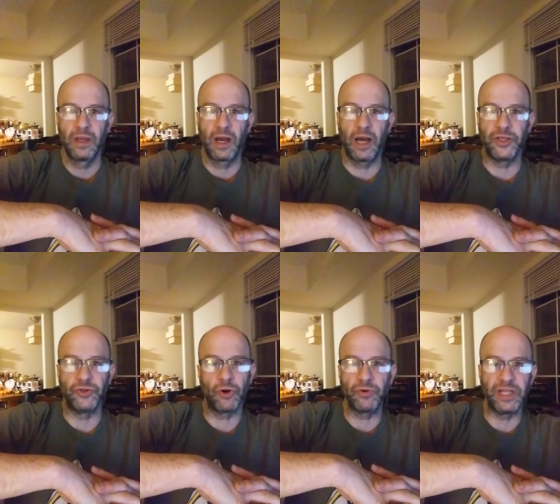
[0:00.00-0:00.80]
Uh, you
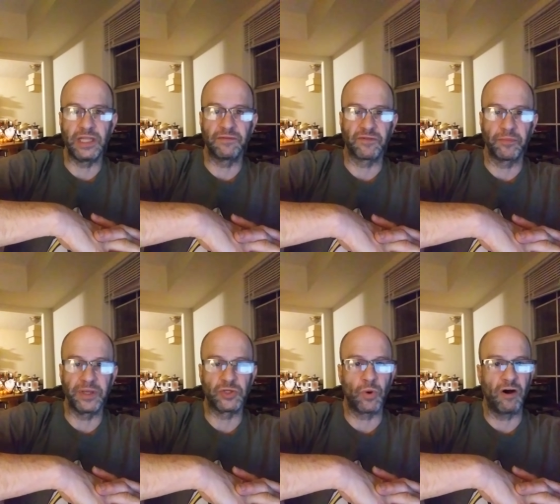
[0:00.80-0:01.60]
don't need them for
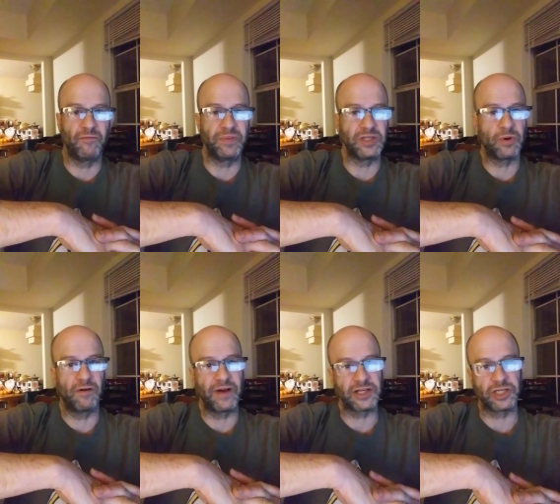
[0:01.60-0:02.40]
B12.
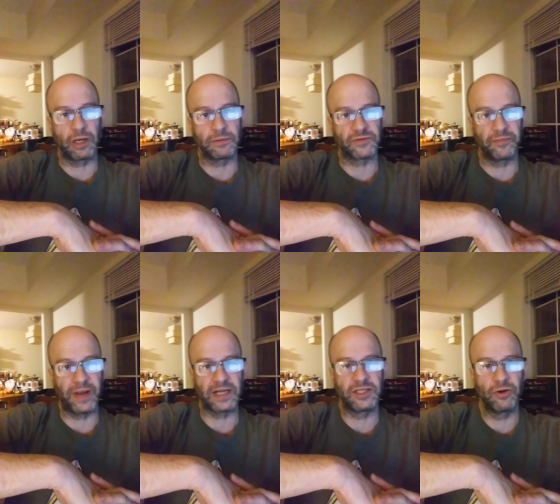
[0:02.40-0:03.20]
B12 actually comes from
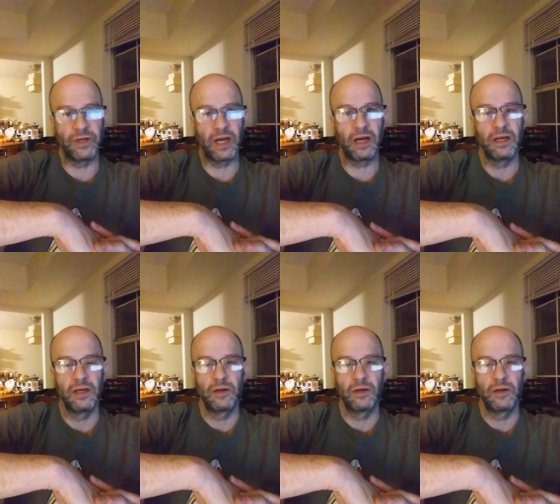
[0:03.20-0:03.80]
bacteria,